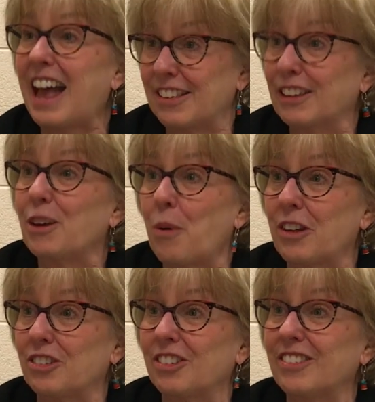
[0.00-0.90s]
asking
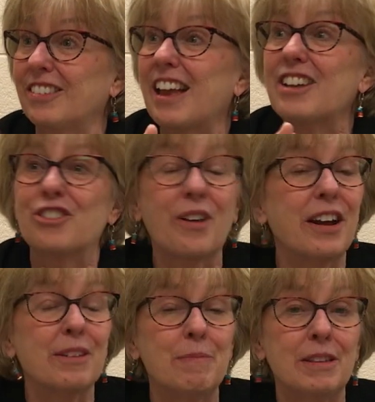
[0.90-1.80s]
questions, and
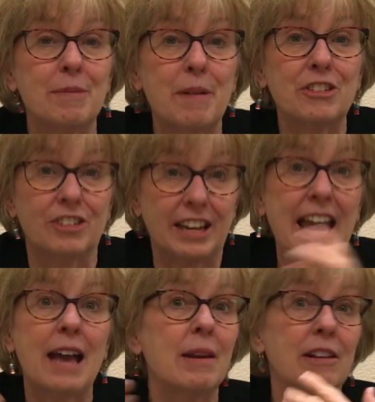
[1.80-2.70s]
trying to be the best you
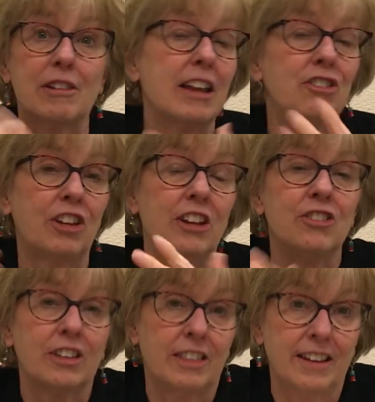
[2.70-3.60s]
can, and
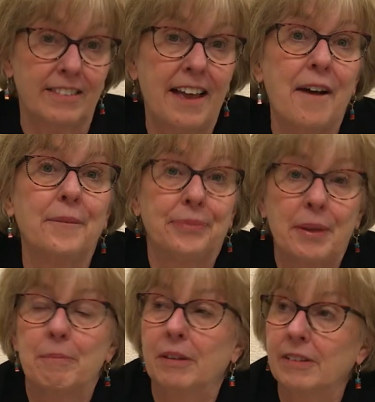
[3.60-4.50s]
changing things out
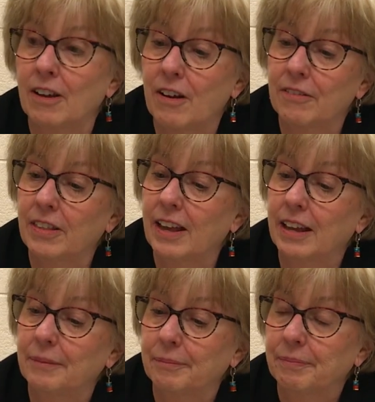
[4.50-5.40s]
and building off of
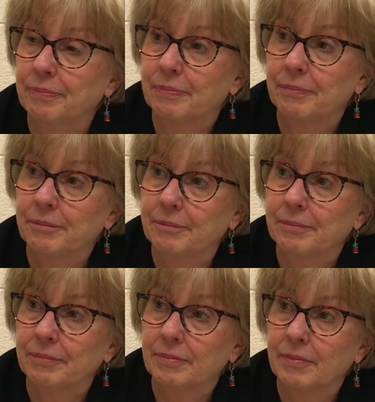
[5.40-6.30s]
that.